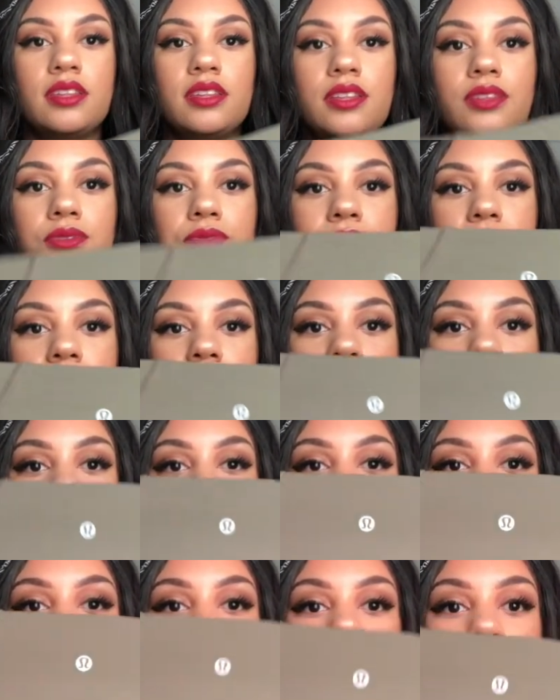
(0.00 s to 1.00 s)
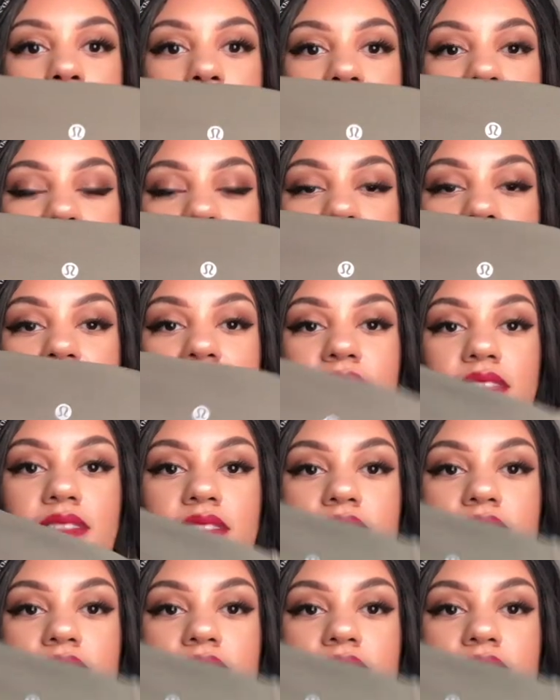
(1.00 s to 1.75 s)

The Lululemon on the back.